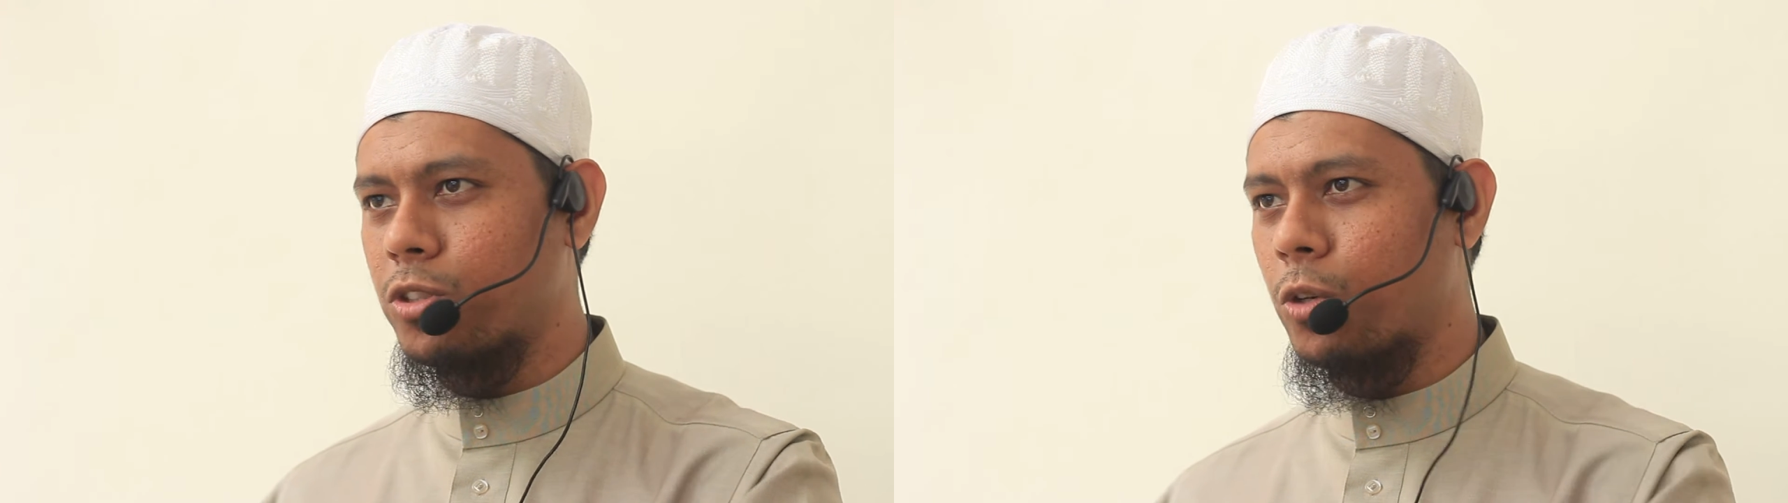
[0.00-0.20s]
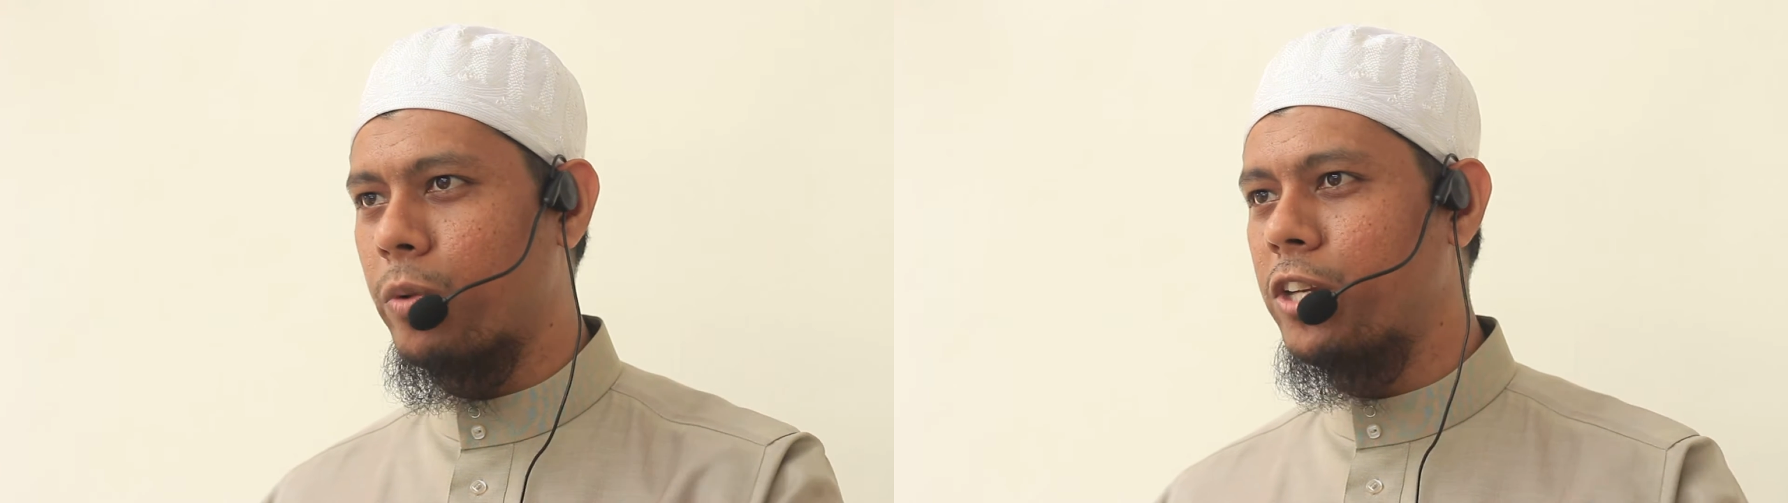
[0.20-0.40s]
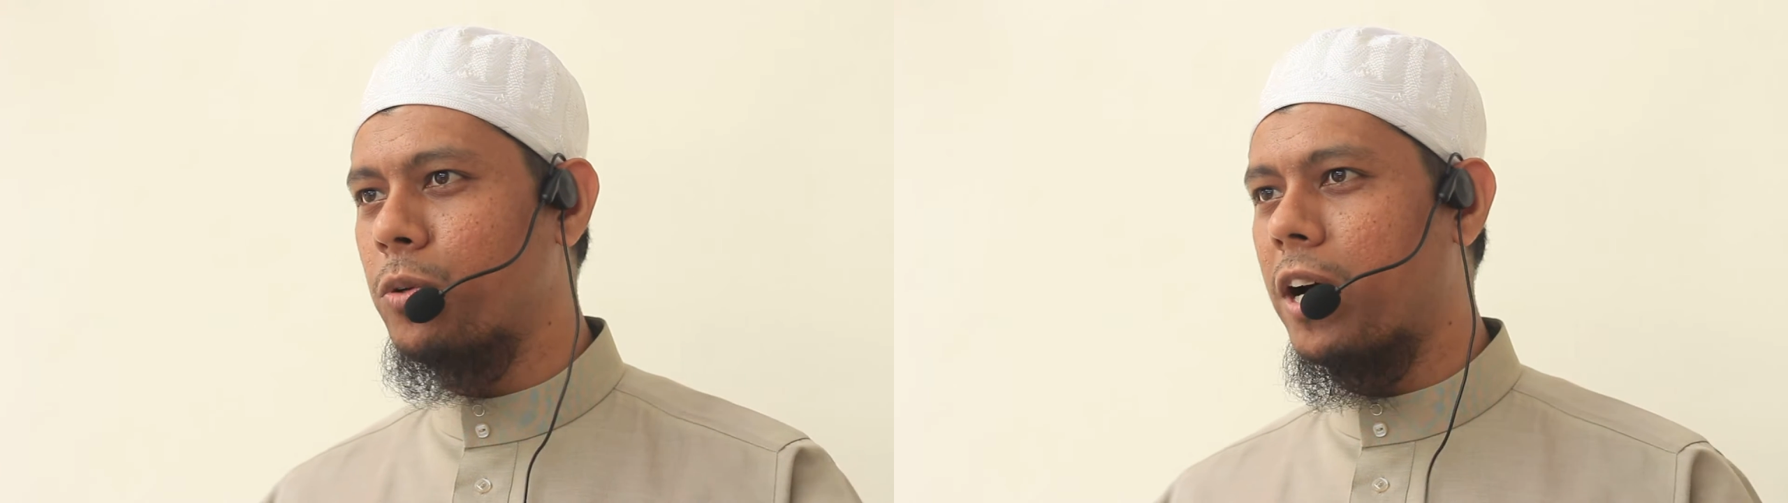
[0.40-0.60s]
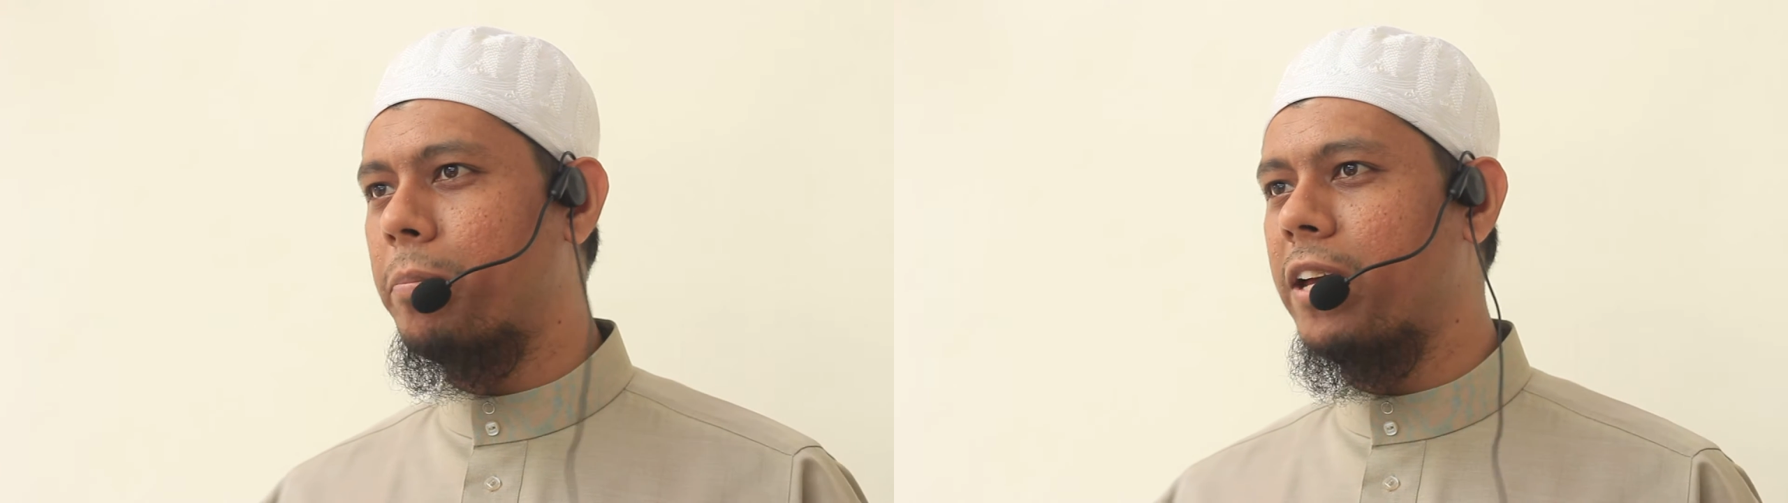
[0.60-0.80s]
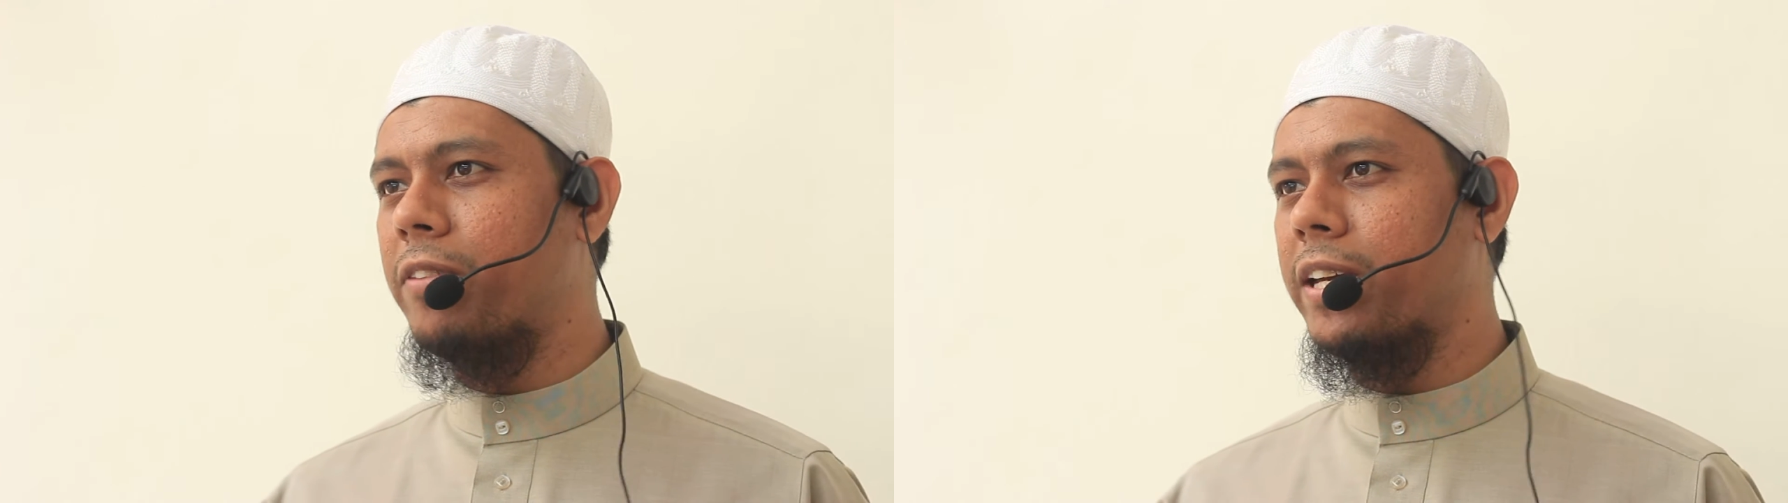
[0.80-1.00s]
So when you are
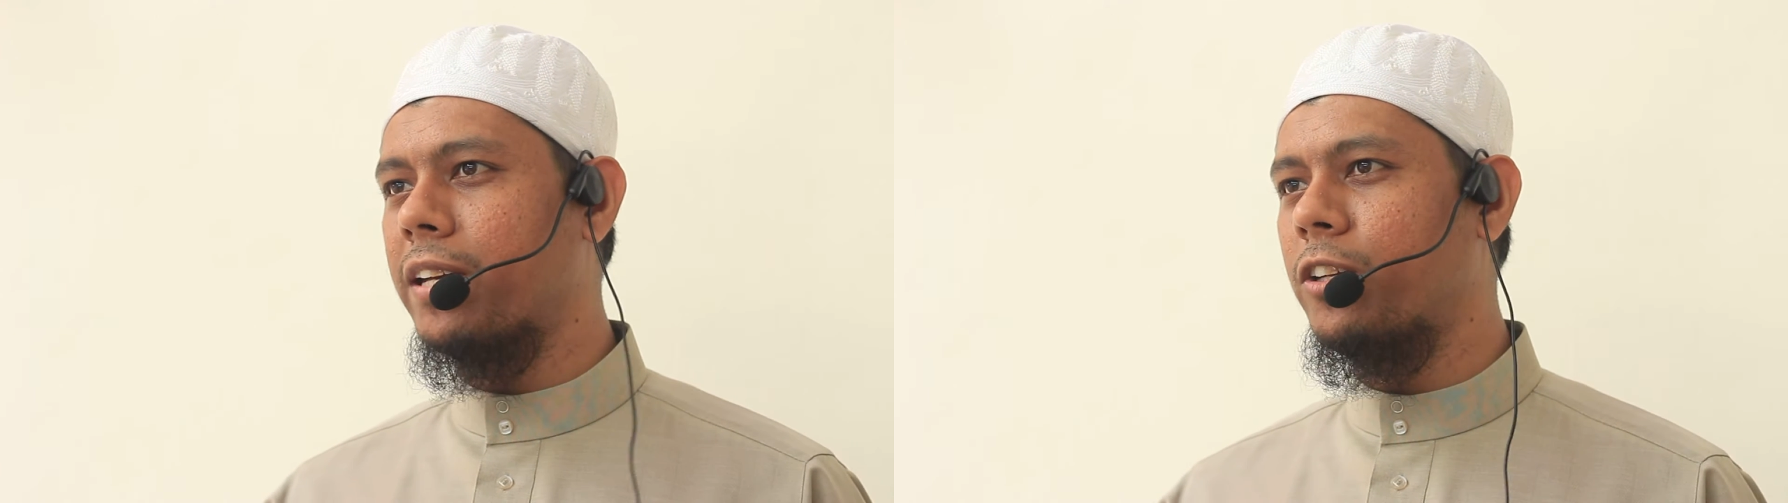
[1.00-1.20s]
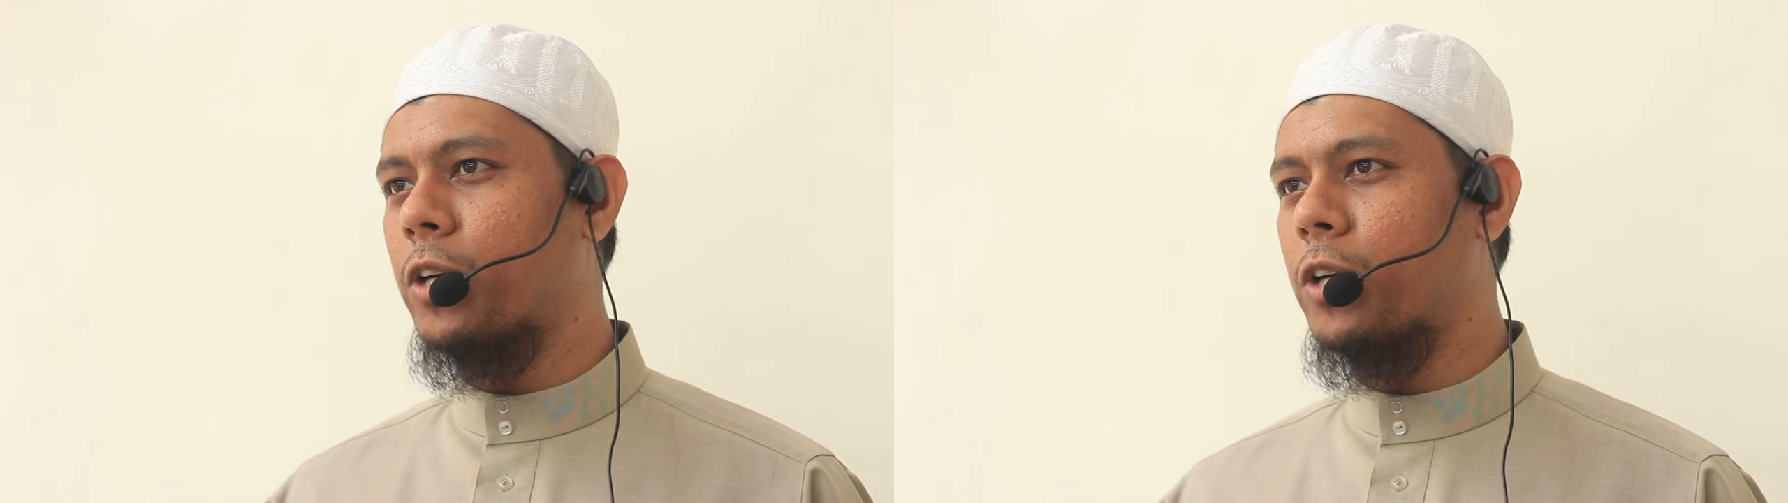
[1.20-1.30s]
bathing,